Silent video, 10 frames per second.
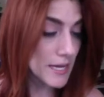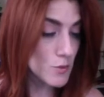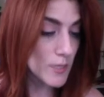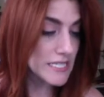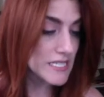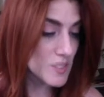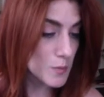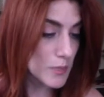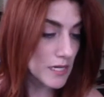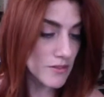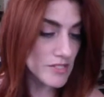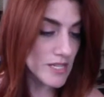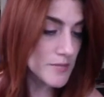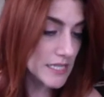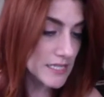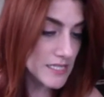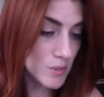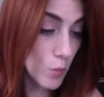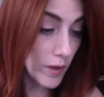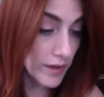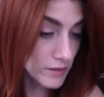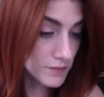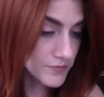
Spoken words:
waiting to speak. Other times I listen well.